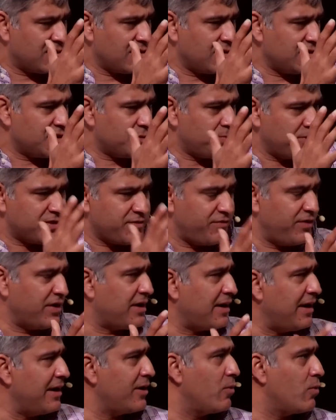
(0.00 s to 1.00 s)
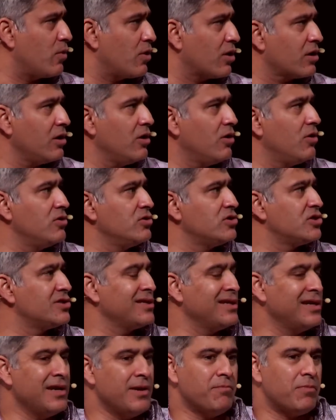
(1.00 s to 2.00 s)
specific kind of workloads.
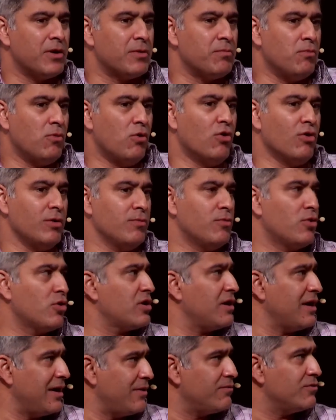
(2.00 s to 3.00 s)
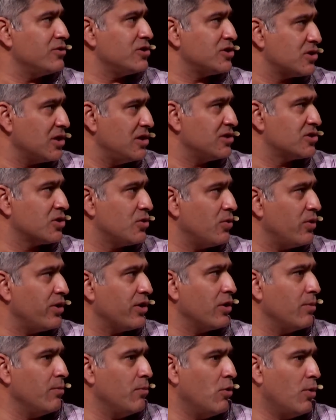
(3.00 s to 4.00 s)
But more and more time is going
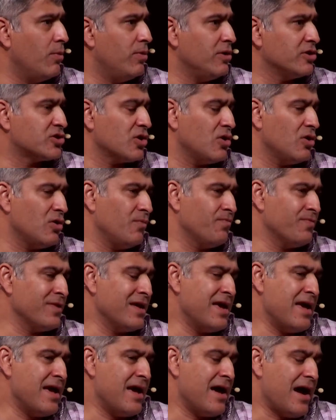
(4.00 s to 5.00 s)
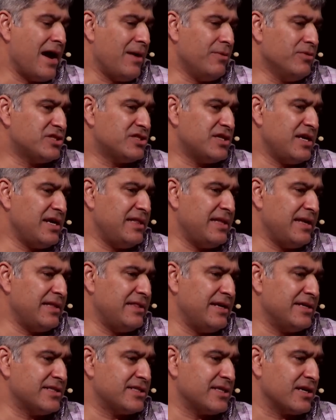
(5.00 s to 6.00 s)
on mobile. So I would say that
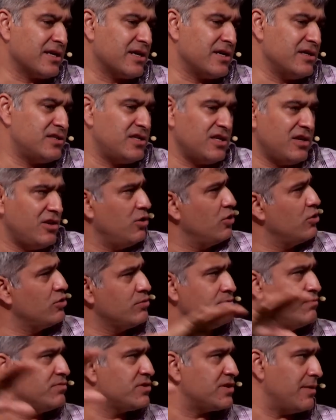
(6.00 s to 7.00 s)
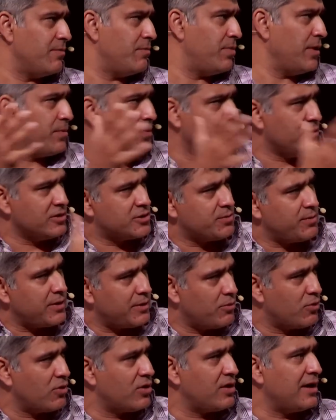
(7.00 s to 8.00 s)
there's a continuum. Some people spend
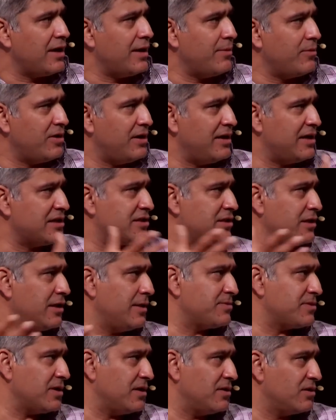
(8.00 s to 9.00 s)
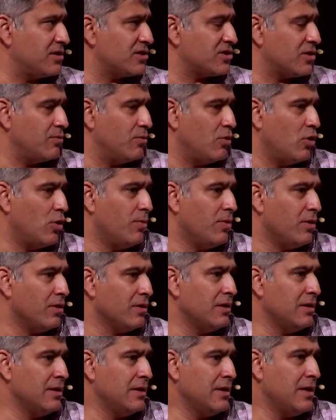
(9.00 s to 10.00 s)
more time on desktops, others on mobile.
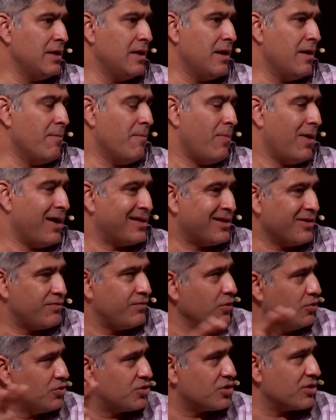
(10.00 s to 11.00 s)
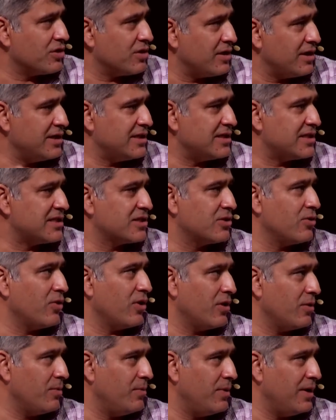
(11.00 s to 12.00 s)
But the future is going
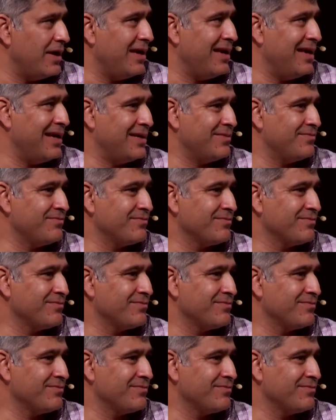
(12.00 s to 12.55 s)
to be